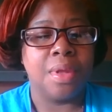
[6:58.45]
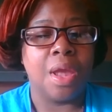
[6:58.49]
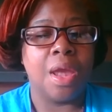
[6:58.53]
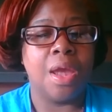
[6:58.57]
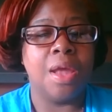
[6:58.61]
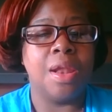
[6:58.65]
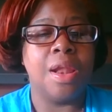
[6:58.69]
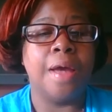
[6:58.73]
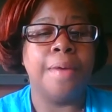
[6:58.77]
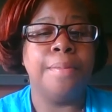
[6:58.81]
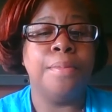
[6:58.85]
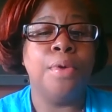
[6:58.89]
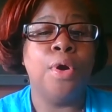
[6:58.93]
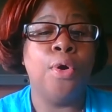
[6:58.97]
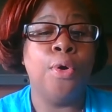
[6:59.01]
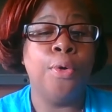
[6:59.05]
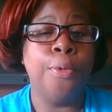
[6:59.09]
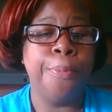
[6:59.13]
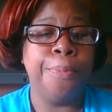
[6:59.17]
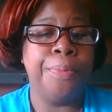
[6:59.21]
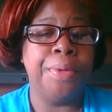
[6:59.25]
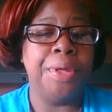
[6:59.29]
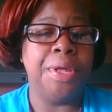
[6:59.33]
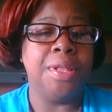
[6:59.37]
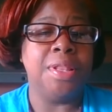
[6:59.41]
And I'm
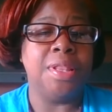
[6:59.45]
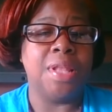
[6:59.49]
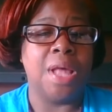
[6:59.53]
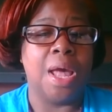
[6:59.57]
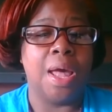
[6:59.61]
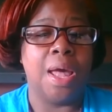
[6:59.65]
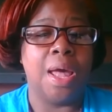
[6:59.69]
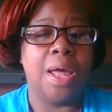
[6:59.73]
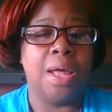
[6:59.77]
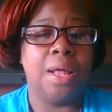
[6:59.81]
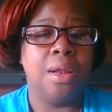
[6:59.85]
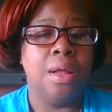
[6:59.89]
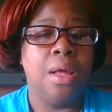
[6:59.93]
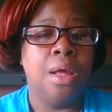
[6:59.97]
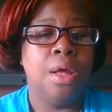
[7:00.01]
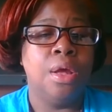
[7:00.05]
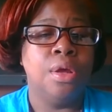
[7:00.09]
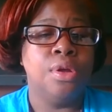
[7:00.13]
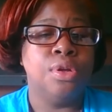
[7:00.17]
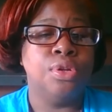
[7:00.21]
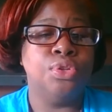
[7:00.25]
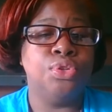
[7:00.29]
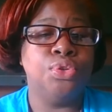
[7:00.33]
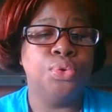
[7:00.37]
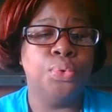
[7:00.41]
hoping that
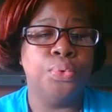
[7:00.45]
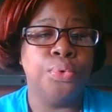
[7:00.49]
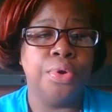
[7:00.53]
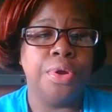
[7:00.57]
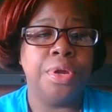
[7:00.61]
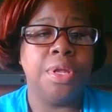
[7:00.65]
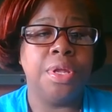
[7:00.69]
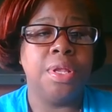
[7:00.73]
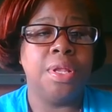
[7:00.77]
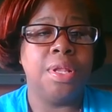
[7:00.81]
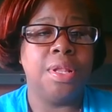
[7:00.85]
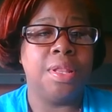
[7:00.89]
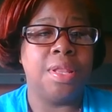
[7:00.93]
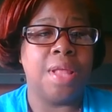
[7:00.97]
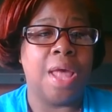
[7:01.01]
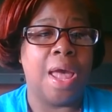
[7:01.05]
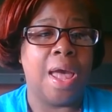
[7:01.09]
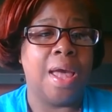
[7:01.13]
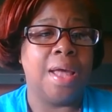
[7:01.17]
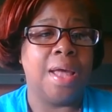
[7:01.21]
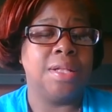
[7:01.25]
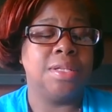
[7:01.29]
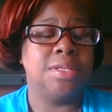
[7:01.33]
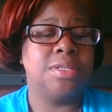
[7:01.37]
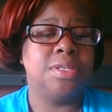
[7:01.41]
during
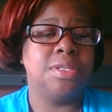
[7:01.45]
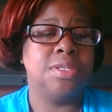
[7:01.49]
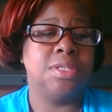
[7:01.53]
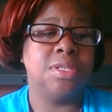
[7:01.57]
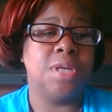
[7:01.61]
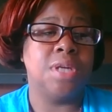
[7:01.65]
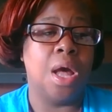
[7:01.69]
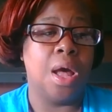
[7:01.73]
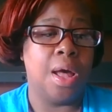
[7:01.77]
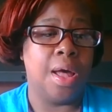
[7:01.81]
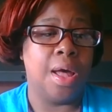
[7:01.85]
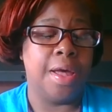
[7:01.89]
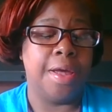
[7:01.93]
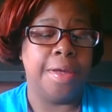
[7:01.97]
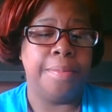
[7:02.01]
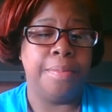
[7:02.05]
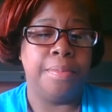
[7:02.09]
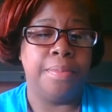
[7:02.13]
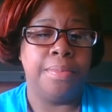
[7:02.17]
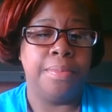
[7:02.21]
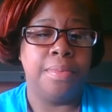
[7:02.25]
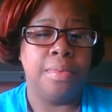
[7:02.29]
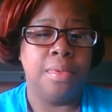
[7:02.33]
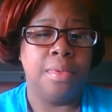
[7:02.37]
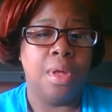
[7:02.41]
that
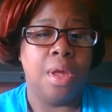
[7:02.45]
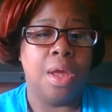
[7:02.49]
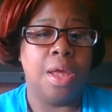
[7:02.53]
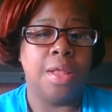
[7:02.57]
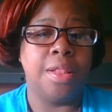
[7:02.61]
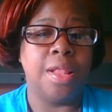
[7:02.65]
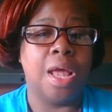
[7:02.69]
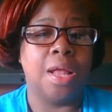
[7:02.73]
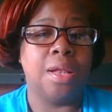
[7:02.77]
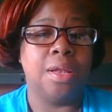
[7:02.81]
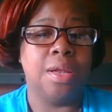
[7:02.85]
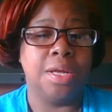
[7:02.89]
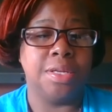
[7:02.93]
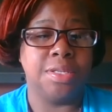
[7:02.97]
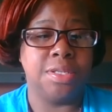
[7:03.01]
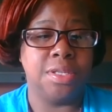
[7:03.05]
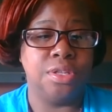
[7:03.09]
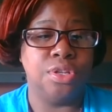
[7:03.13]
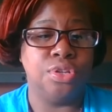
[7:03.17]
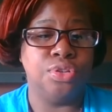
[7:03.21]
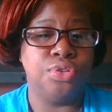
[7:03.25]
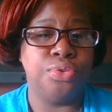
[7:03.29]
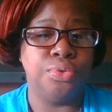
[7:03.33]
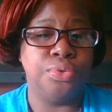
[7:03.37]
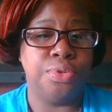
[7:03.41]
time and that lesson
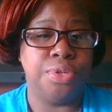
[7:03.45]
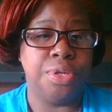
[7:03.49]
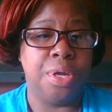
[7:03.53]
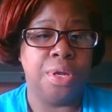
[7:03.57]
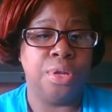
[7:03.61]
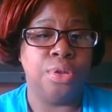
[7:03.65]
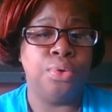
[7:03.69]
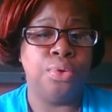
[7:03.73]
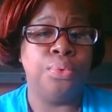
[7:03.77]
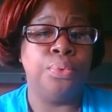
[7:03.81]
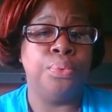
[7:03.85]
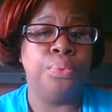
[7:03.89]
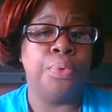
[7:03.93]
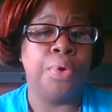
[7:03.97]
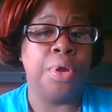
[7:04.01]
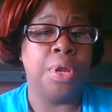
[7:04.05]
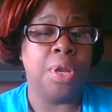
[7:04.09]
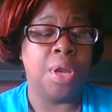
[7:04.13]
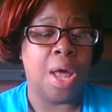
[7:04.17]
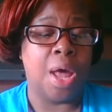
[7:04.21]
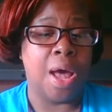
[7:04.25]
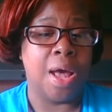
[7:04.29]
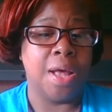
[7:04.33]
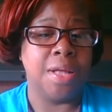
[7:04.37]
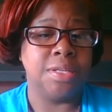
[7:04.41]
that you did, you
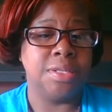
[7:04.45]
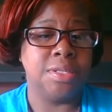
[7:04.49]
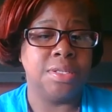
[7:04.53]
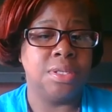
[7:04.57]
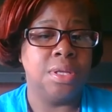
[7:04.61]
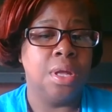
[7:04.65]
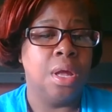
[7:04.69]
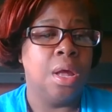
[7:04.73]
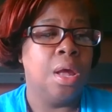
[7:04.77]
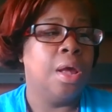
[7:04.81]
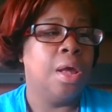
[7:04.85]
realized